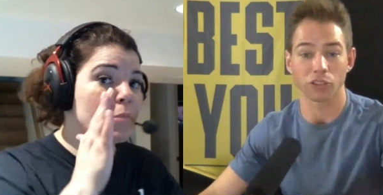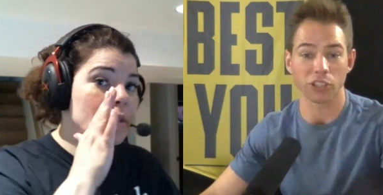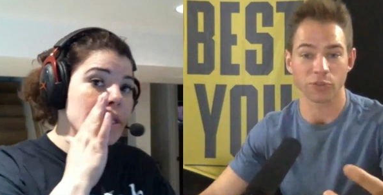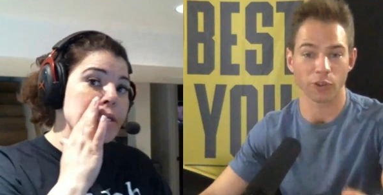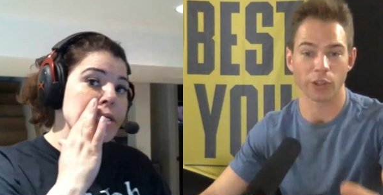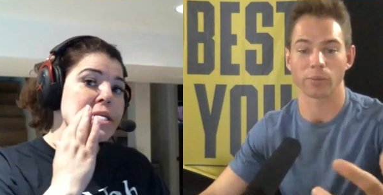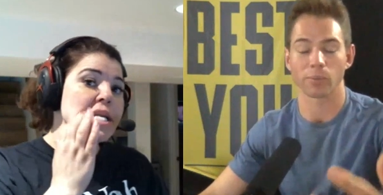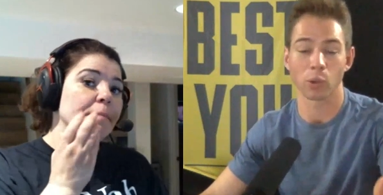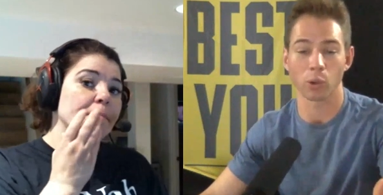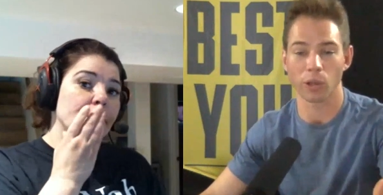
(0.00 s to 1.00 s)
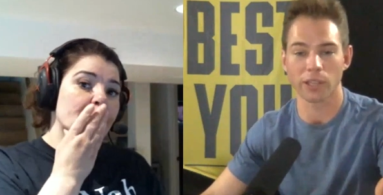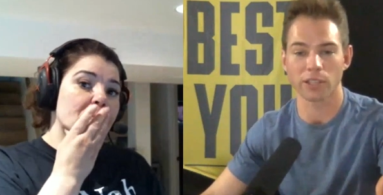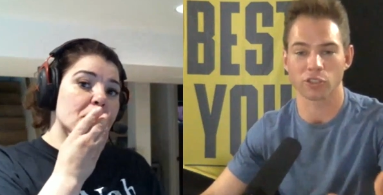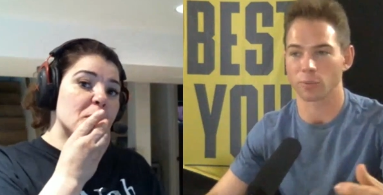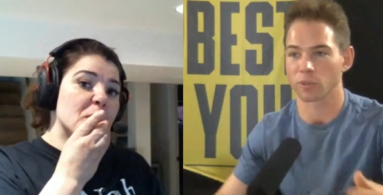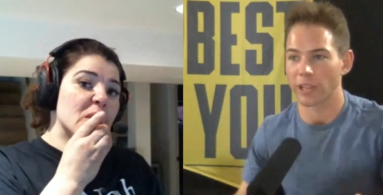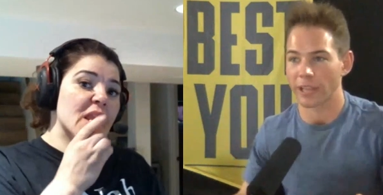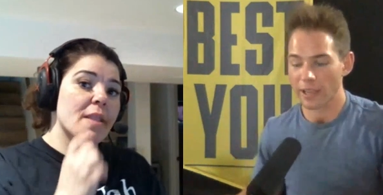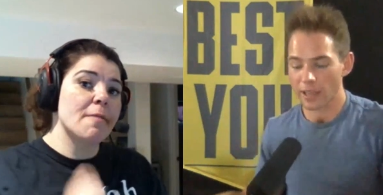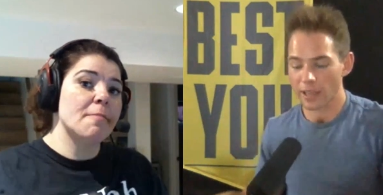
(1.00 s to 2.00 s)
Speaker 1: policies for their employees in terms of
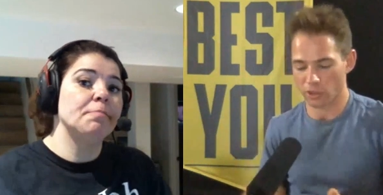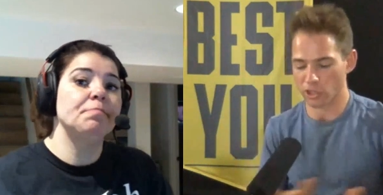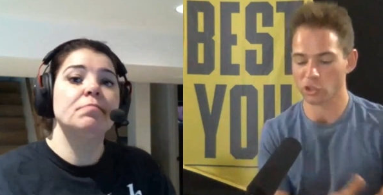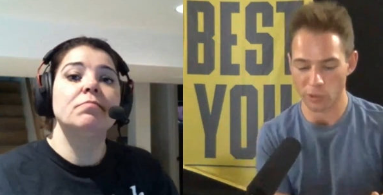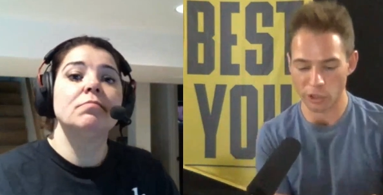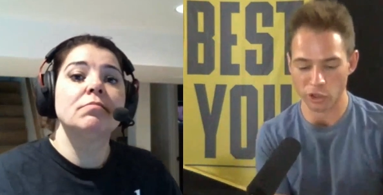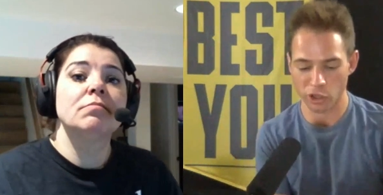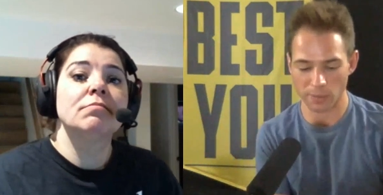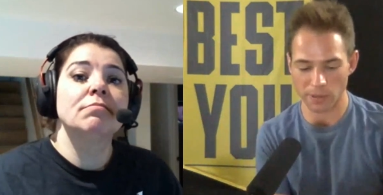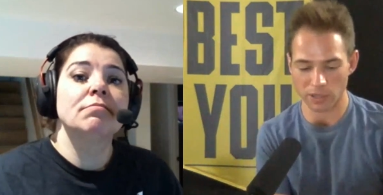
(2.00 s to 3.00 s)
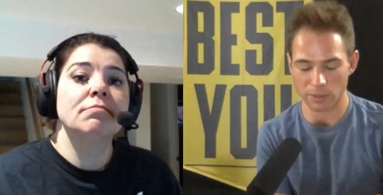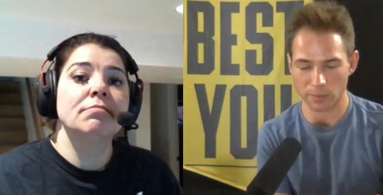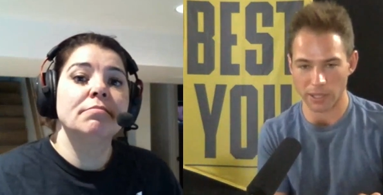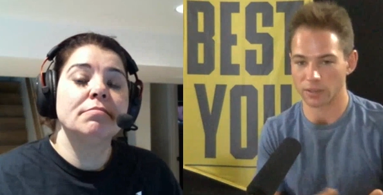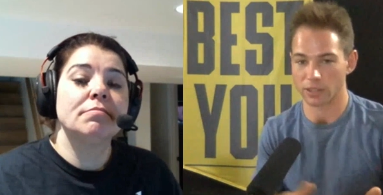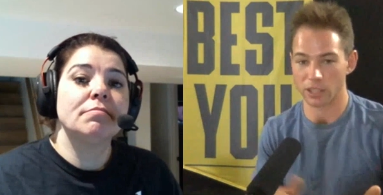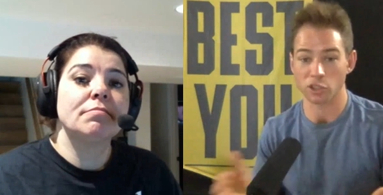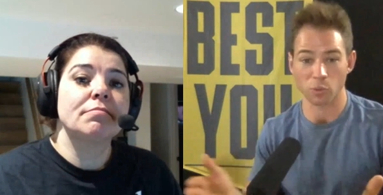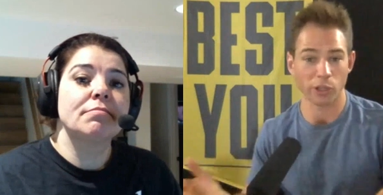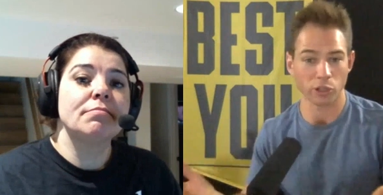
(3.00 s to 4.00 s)
like this is when you should email somebody and
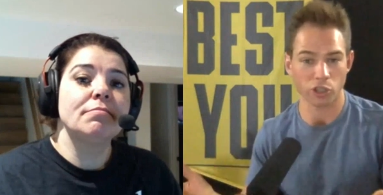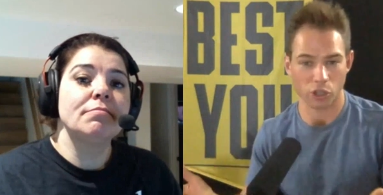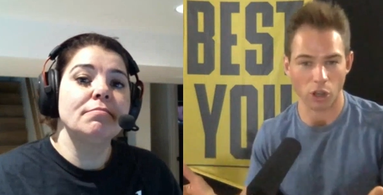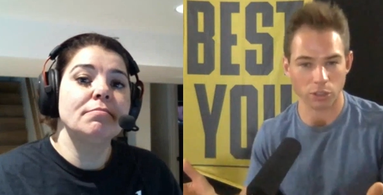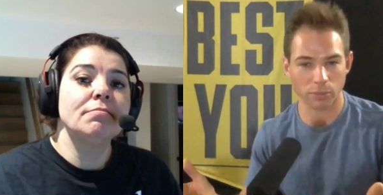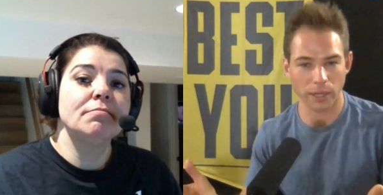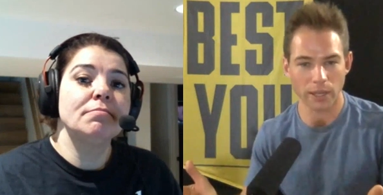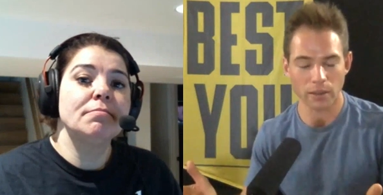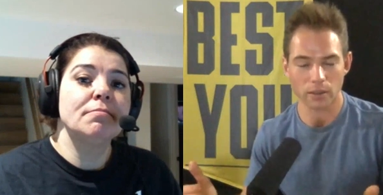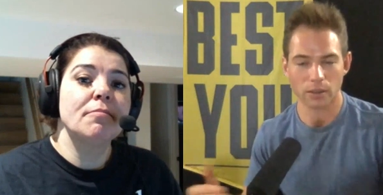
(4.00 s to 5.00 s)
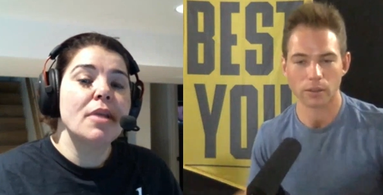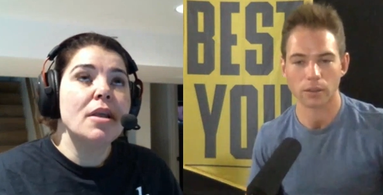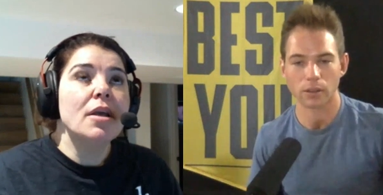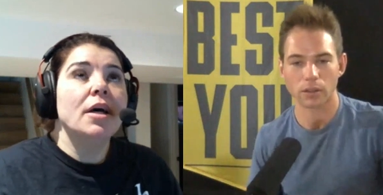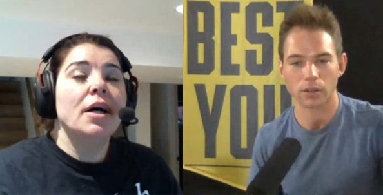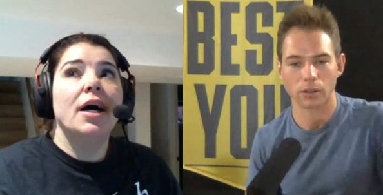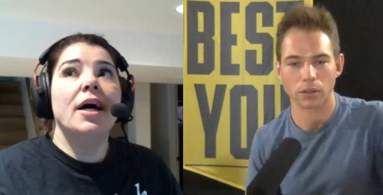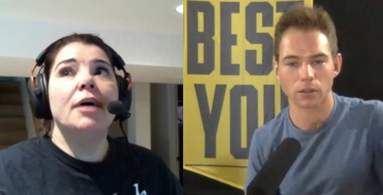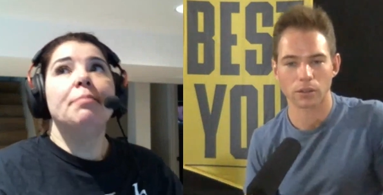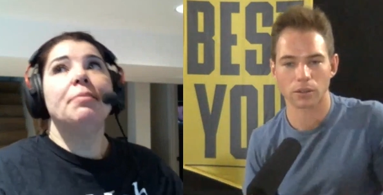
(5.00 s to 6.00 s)
this is when you should call somebody?
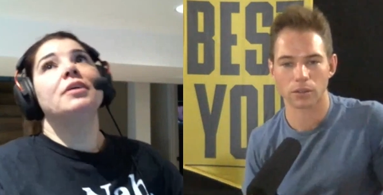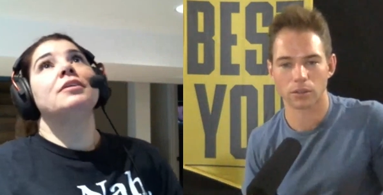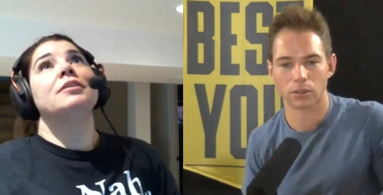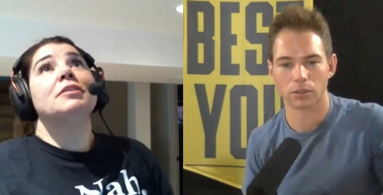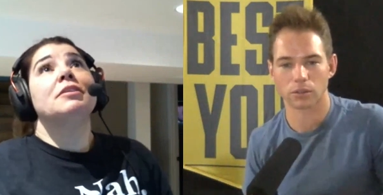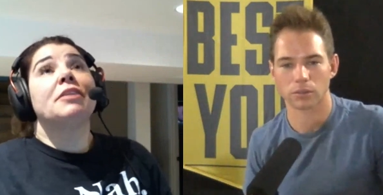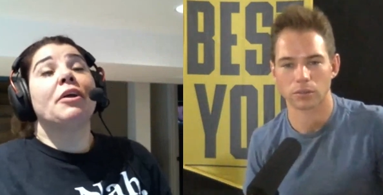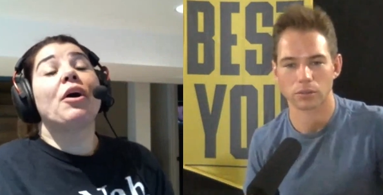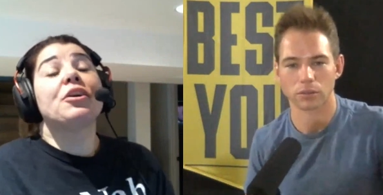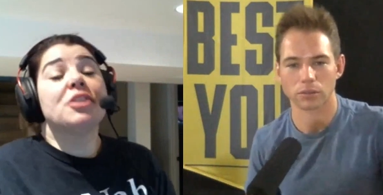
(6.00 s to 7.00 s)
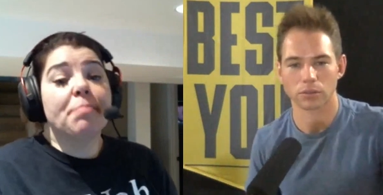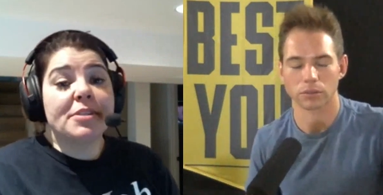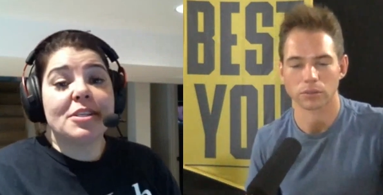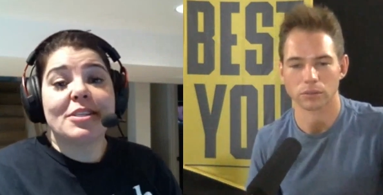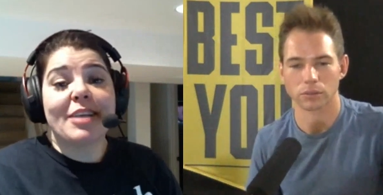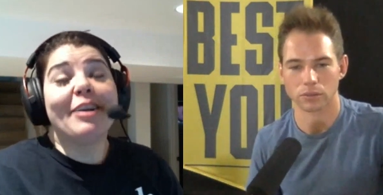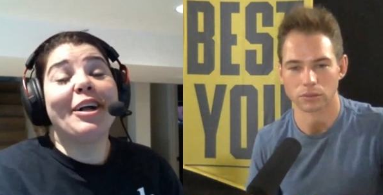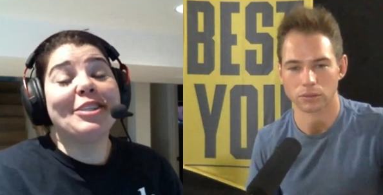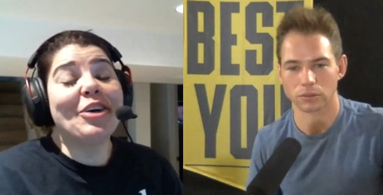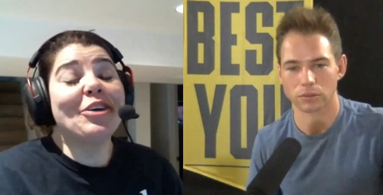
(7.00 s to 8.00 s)
Speaker 2: Um, there are some businesses. I,
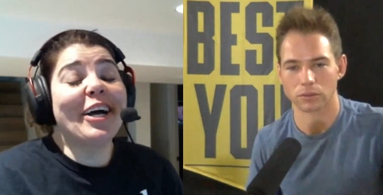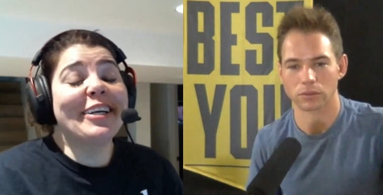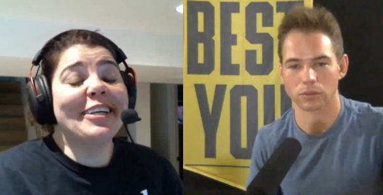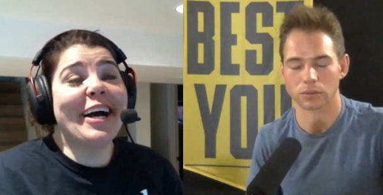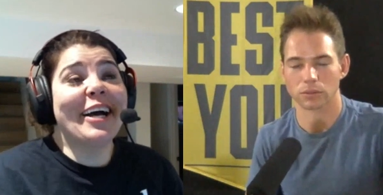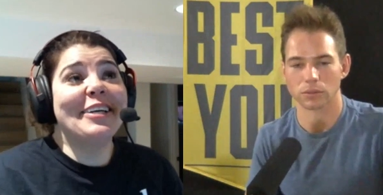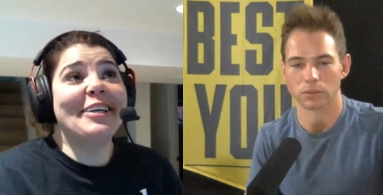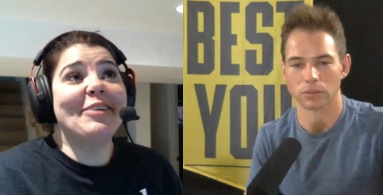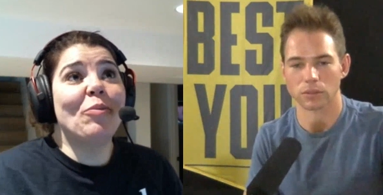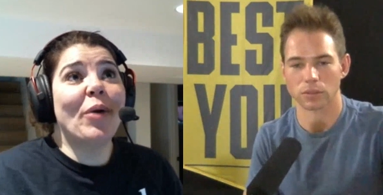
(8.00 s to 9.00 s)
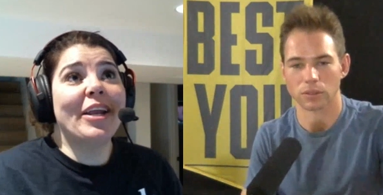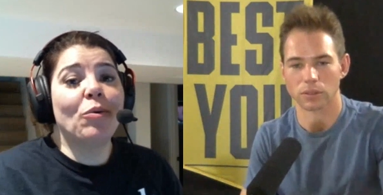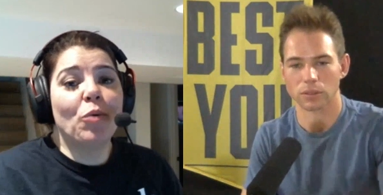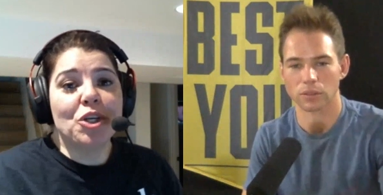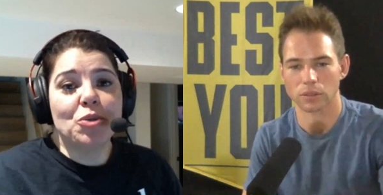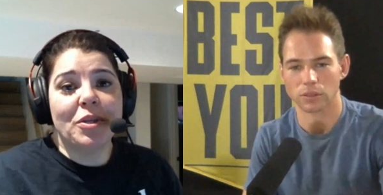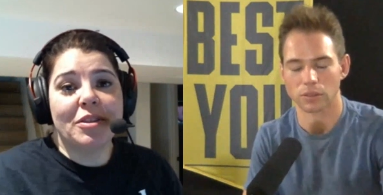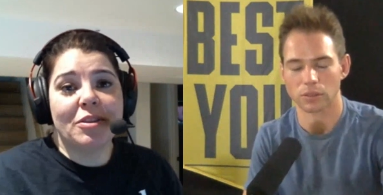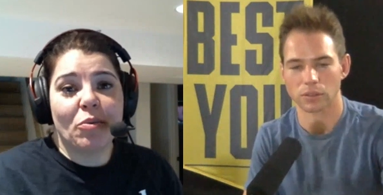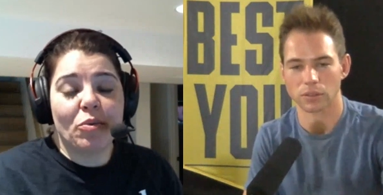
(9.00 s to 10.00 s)
will tell you, I, I went and worked
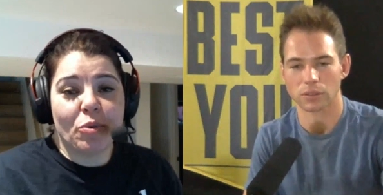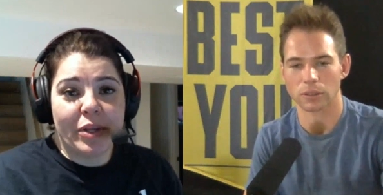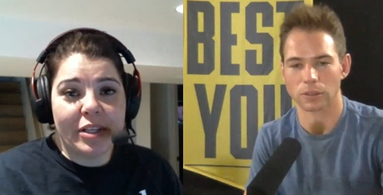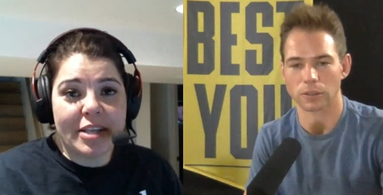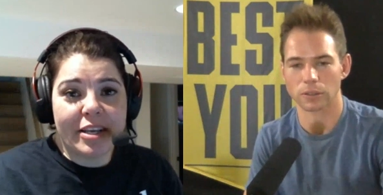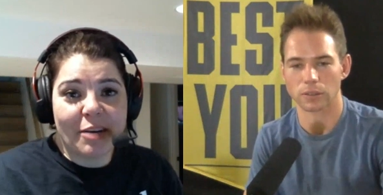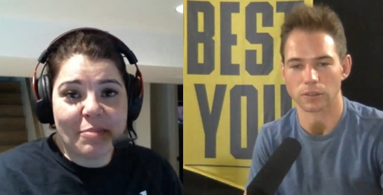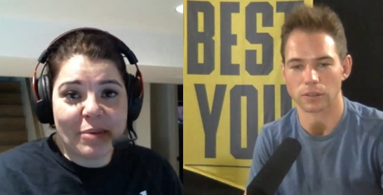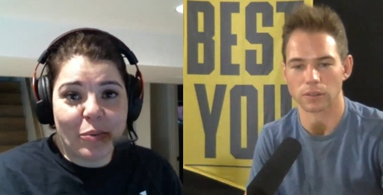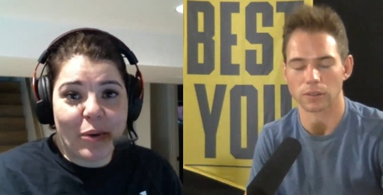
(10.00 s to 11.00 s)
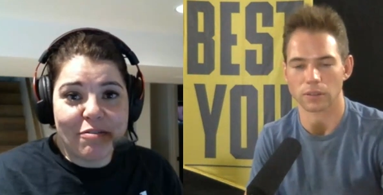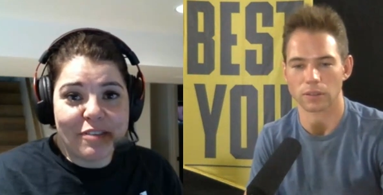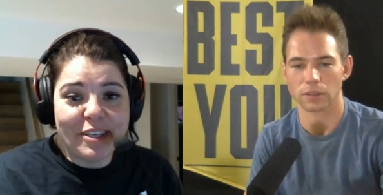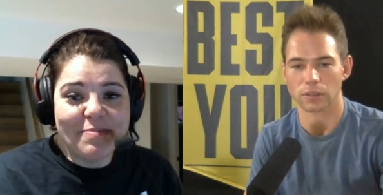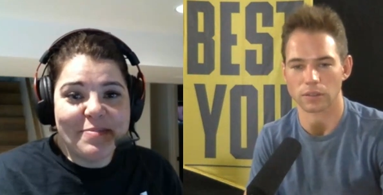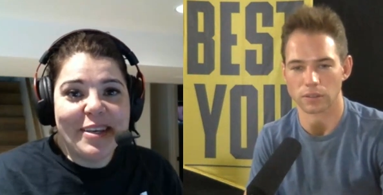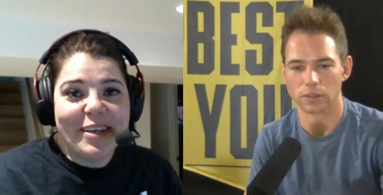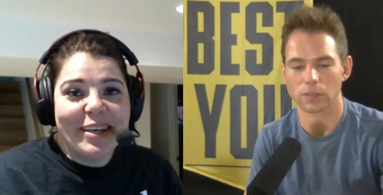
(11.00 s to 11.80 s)
with the, the real estate company Redfin.